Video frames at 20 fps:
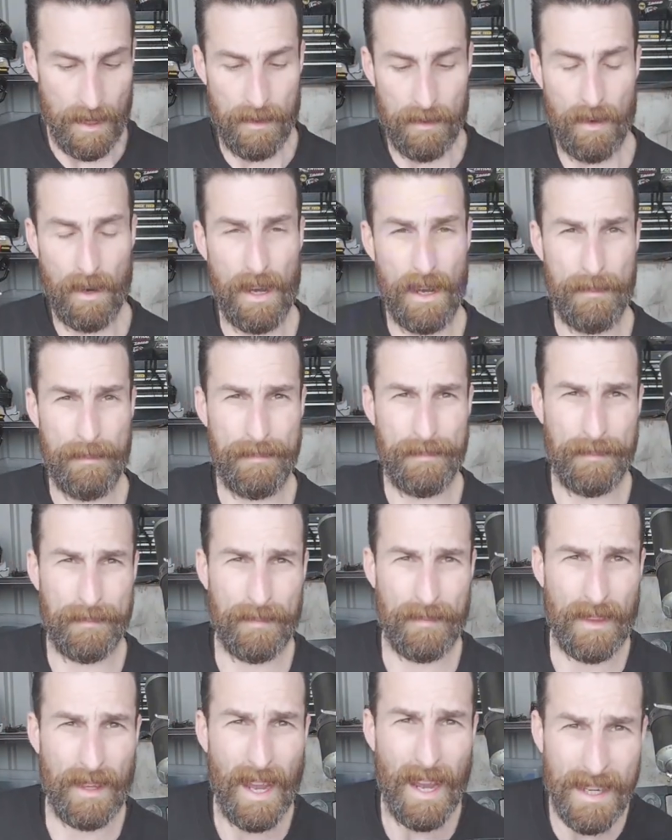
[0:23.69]
Right,
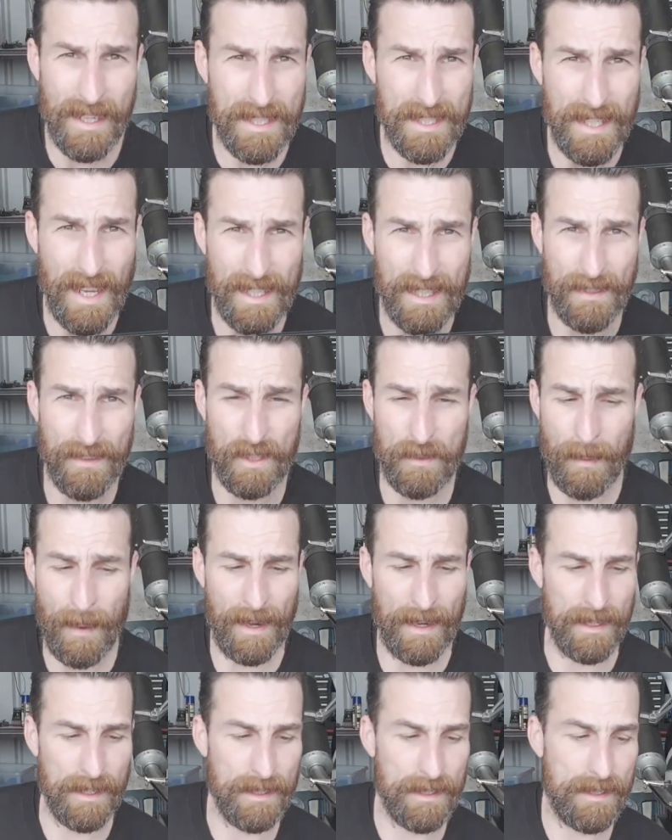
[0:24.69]
a set of
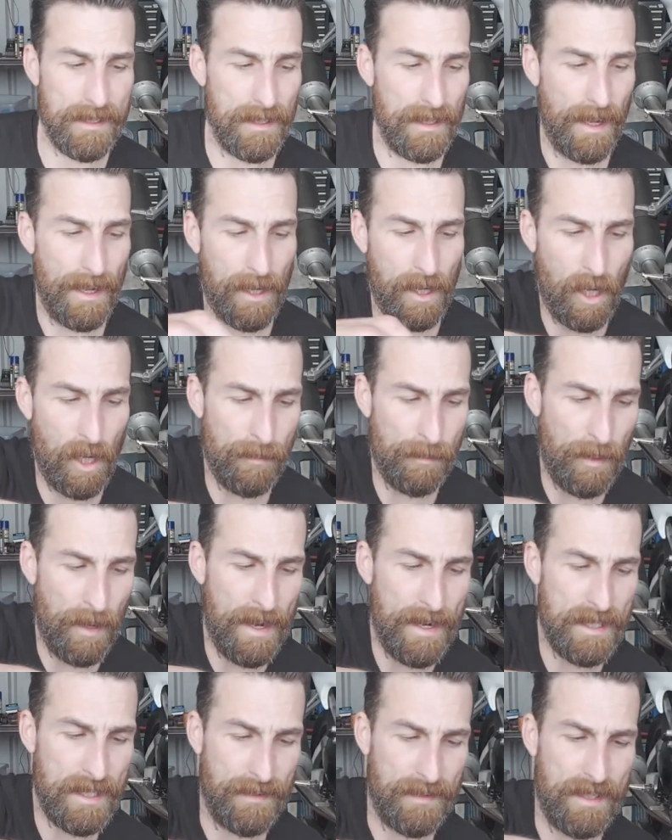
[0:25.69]
spanners, a
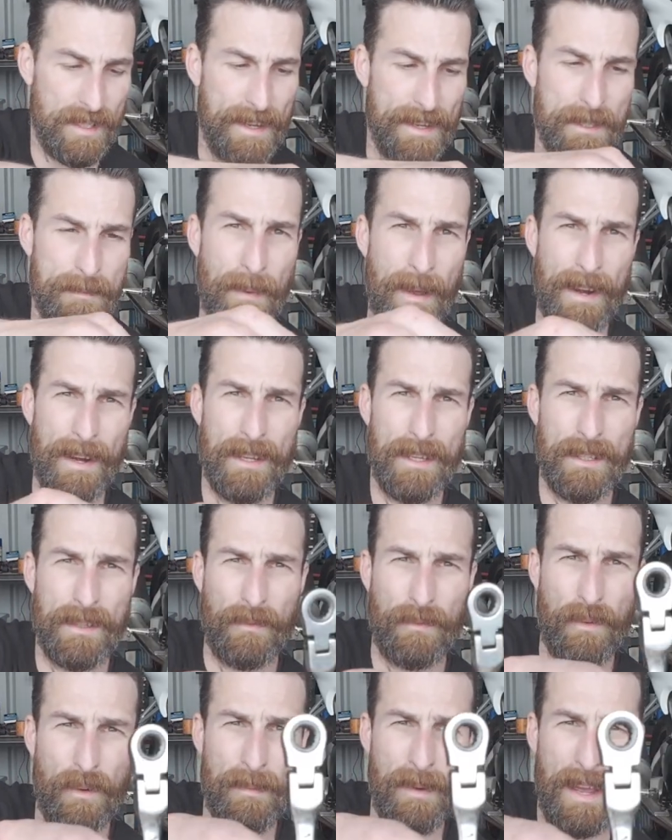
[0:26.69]
comprehensive set of
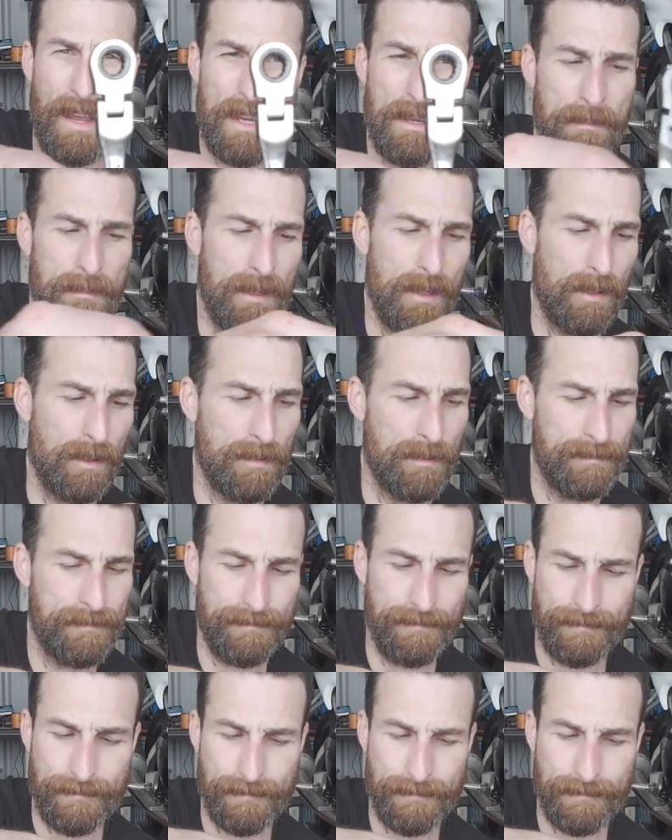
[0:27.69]
spanners from 8mm